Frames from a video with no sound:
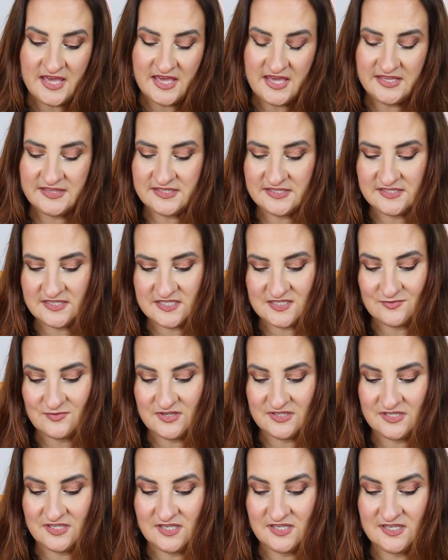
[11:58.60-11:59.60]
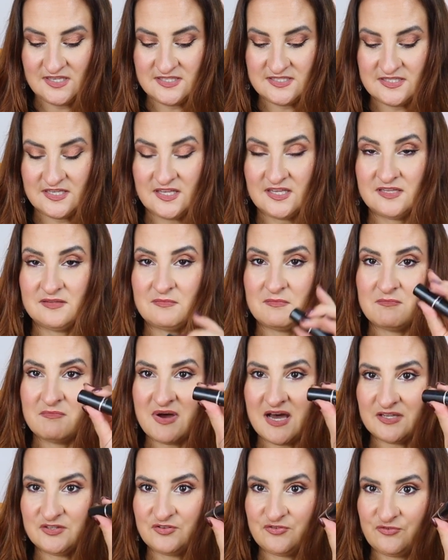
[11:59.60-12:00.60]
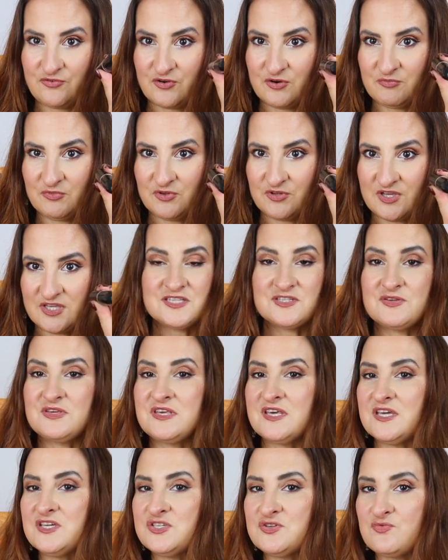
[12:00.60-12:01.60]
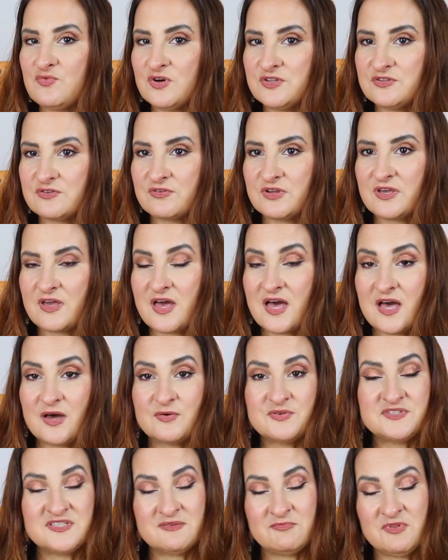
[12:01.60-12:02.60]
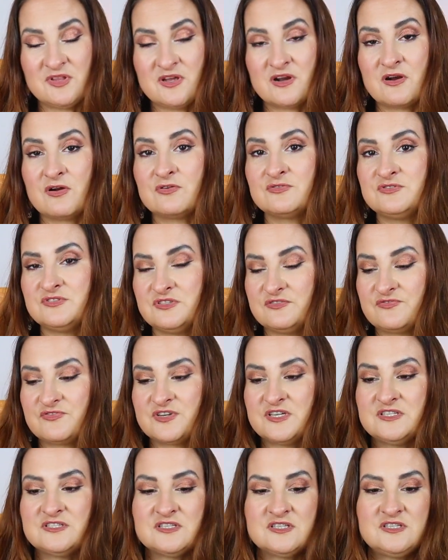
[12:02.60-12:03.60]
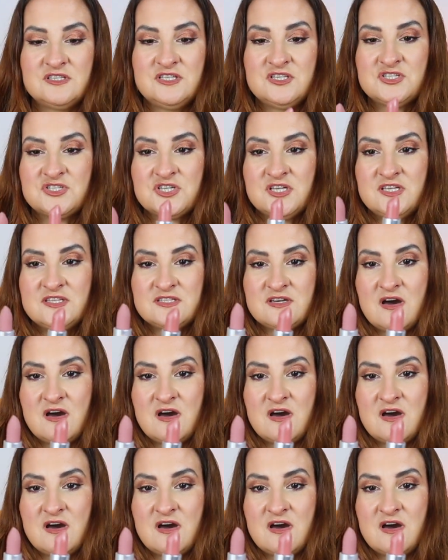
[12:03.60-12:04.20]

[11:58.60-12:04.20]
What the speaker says: and this one is in Matte formula. So in case you're wondering how similar or different these shades